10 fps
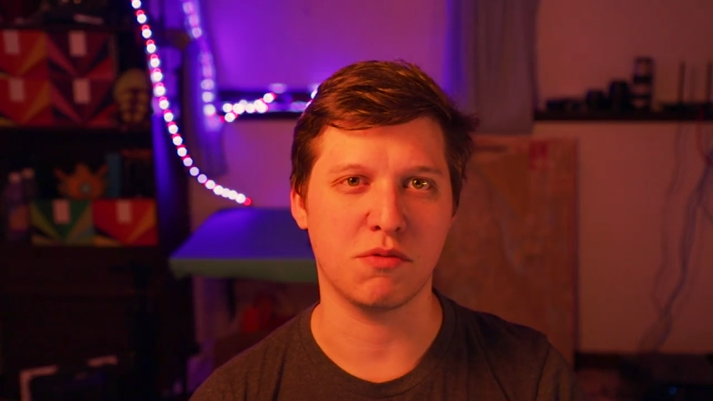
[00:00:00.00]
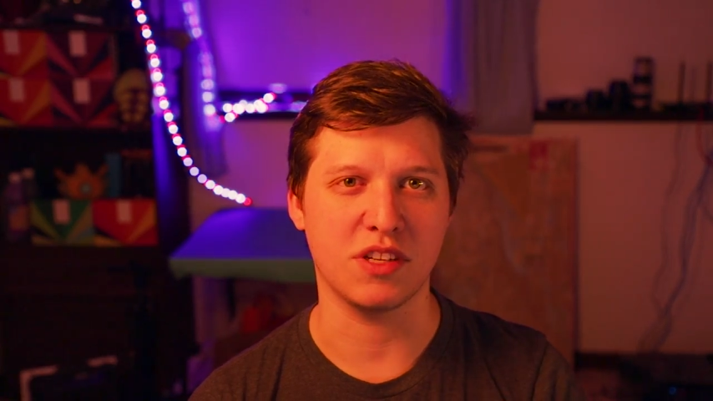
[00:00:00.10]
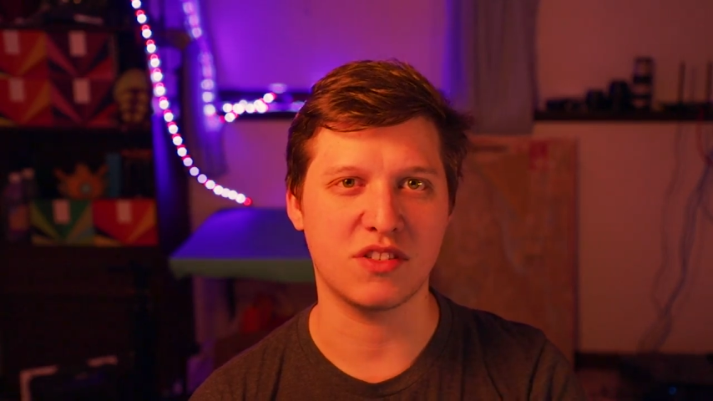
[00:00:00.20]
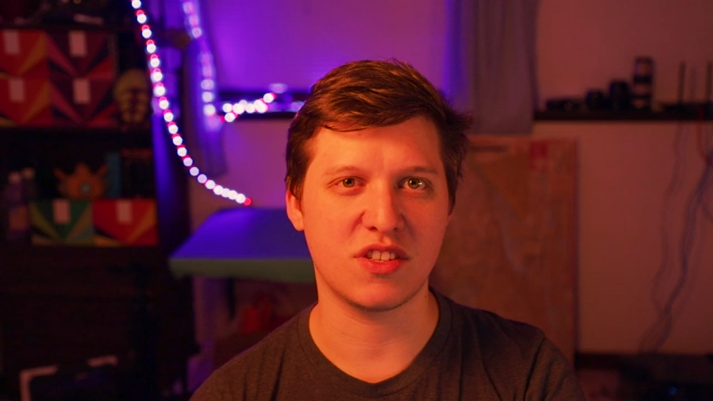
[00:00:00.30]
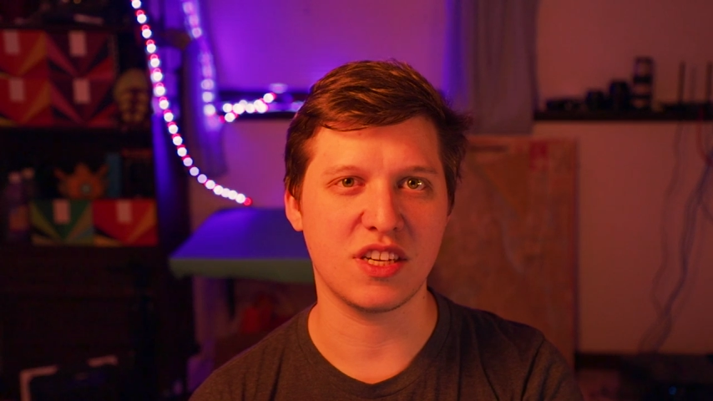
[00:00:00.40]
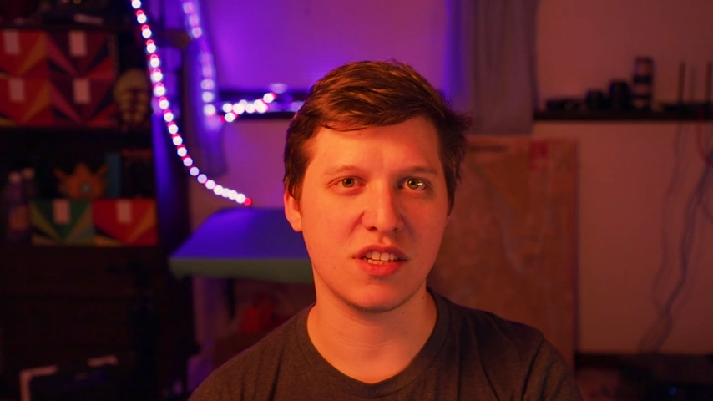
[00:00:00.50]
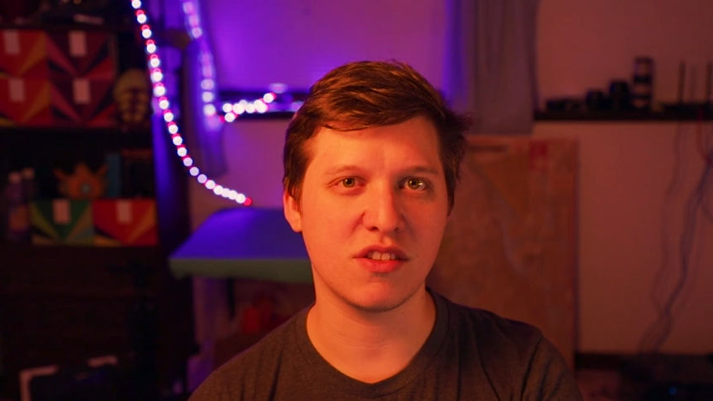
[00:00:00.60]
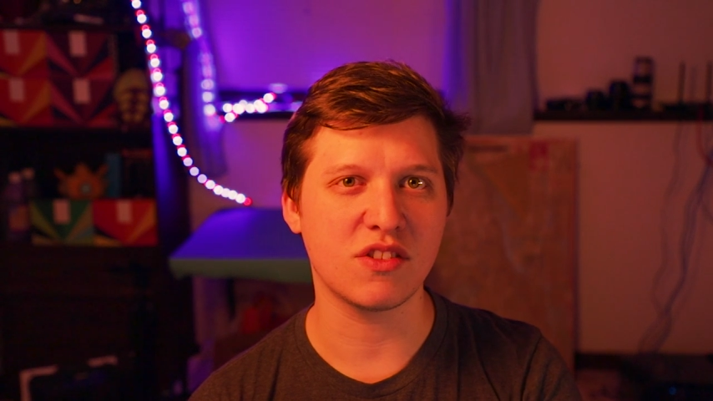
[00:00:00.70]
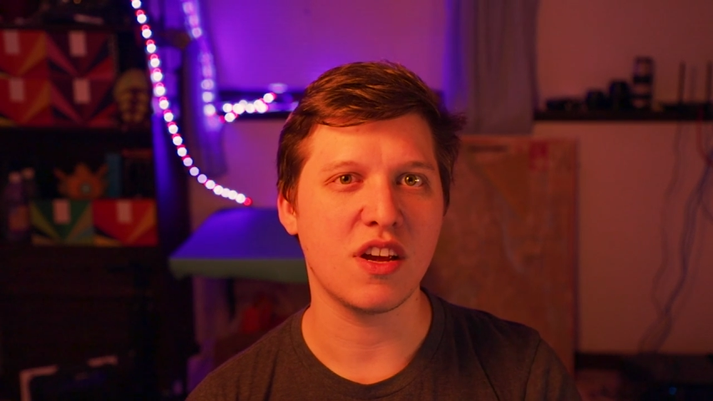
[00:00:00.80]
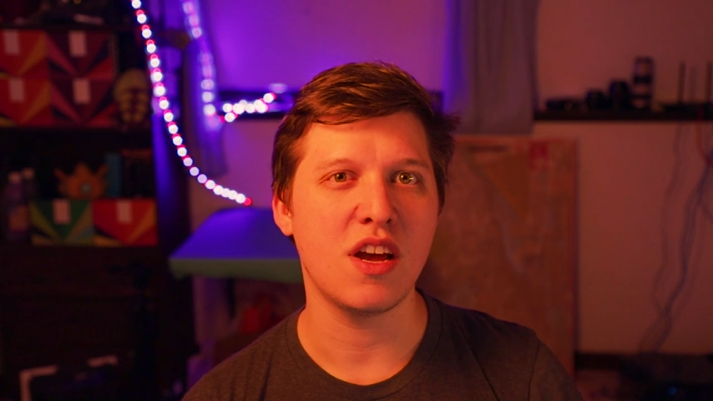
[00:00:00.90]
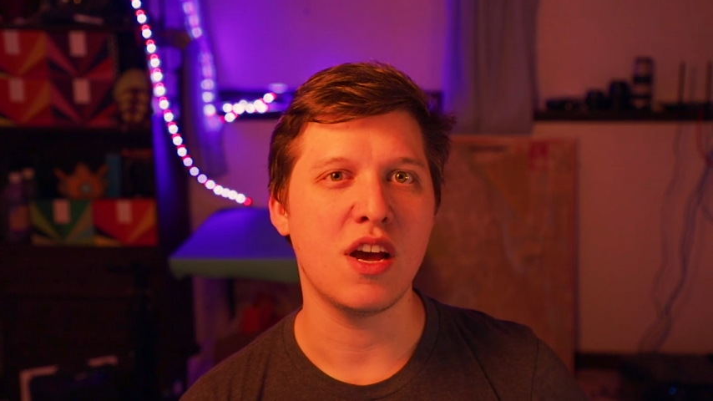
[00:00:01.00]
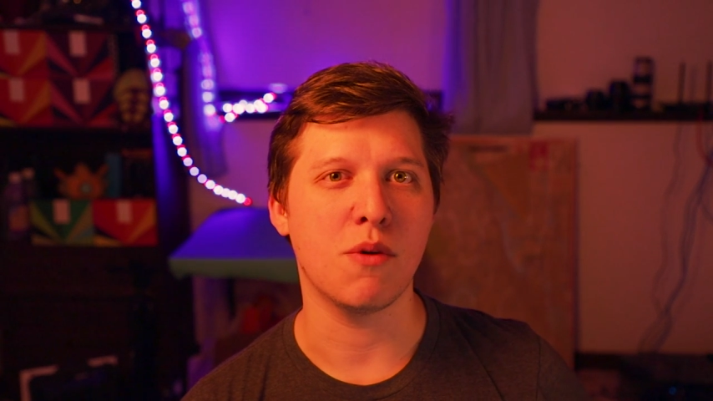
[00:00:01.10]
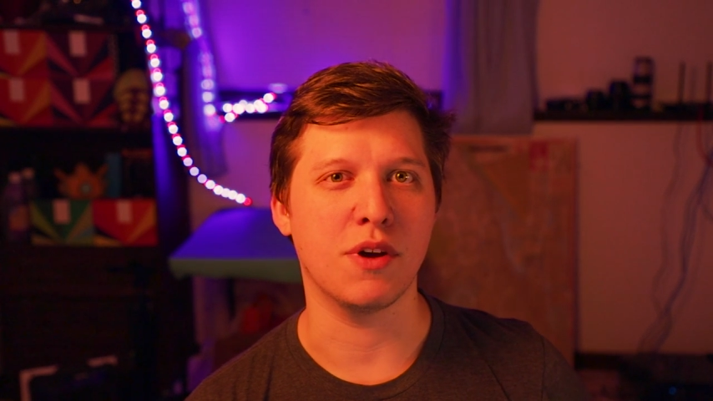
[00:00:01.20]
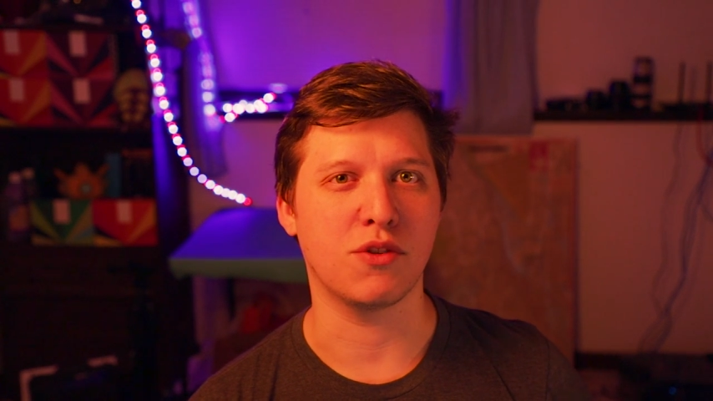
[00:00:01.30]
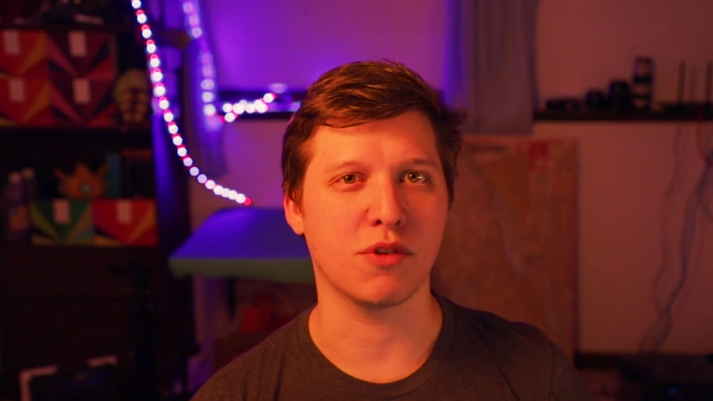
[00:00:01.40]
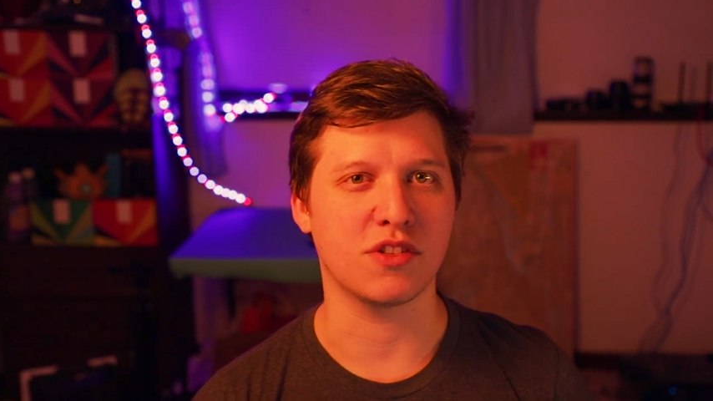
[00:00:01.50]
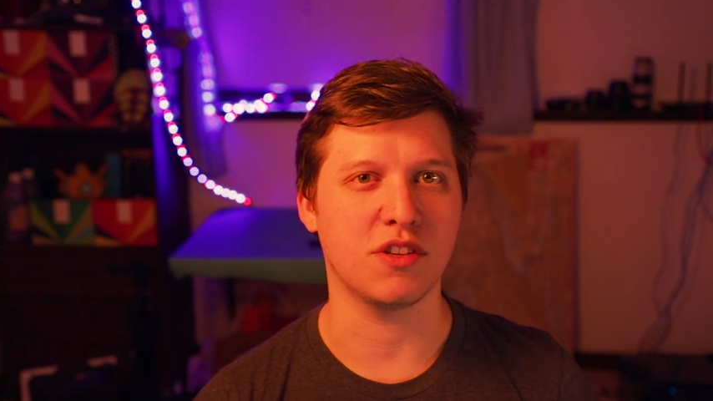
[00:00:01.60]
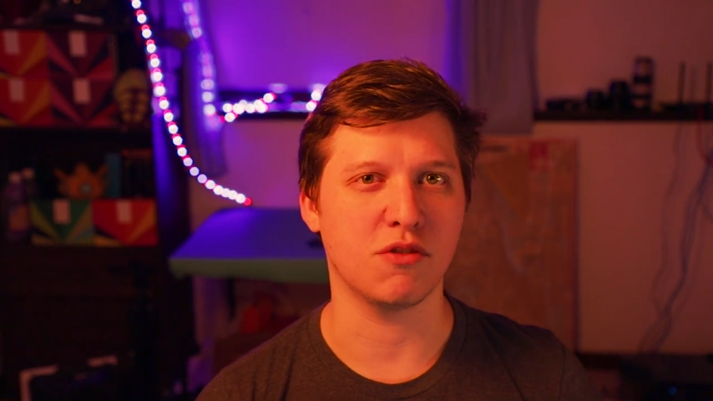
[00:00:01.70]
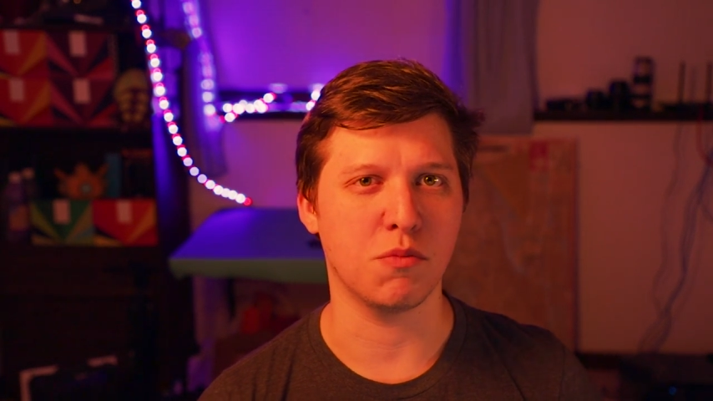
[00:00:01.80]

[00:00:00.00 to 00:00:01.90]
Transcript: between scenes when Tristan